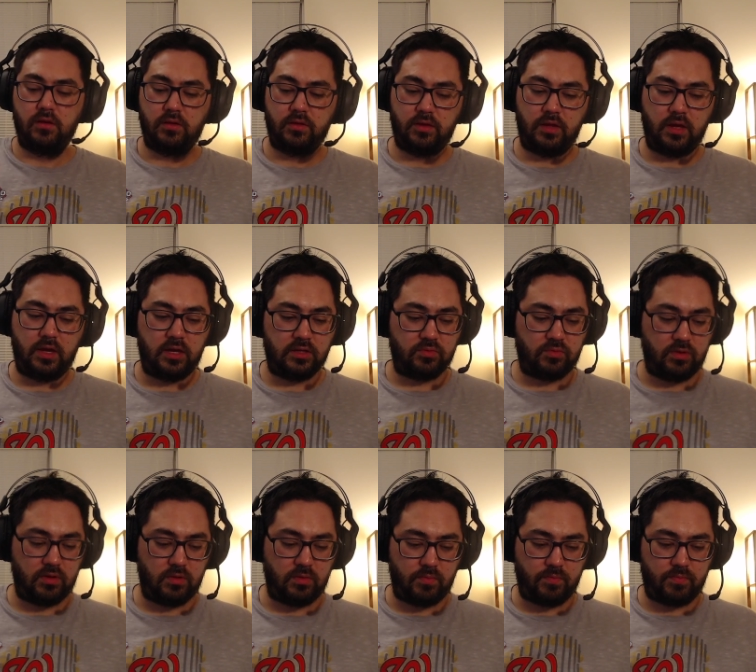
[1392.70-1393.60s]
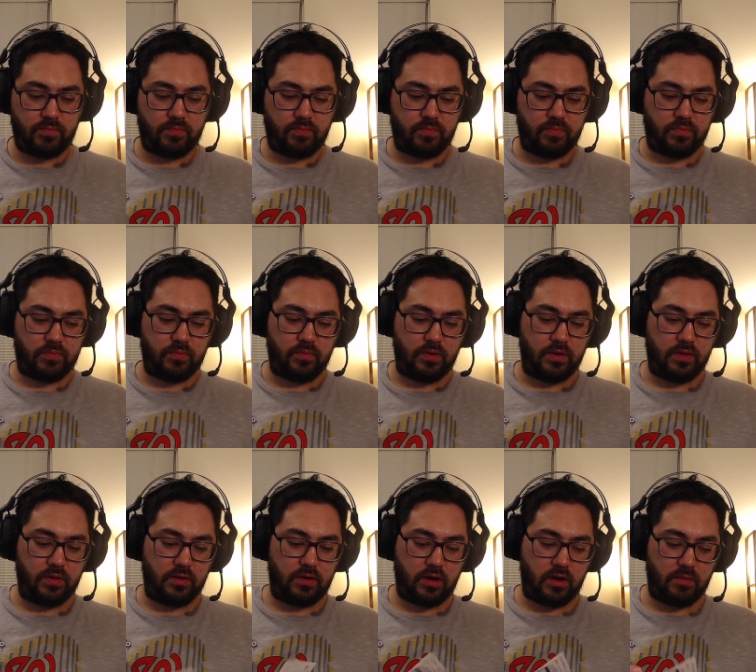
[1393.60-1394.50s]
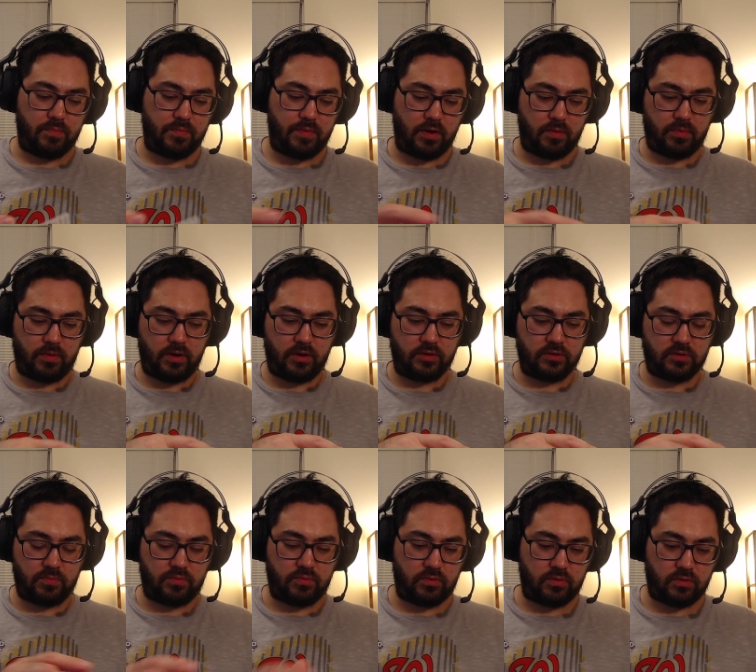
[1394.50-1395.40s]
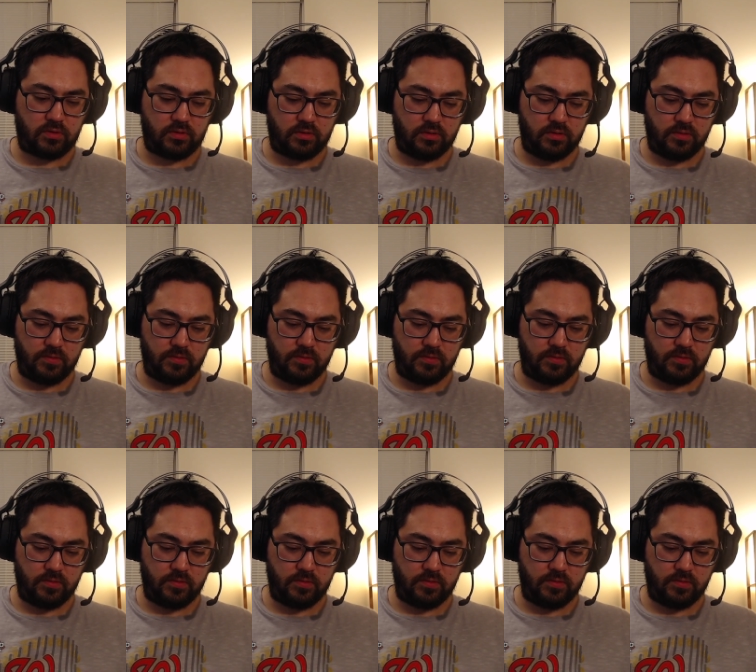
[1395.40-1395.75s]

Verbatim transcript: I think is one of the better players to pull.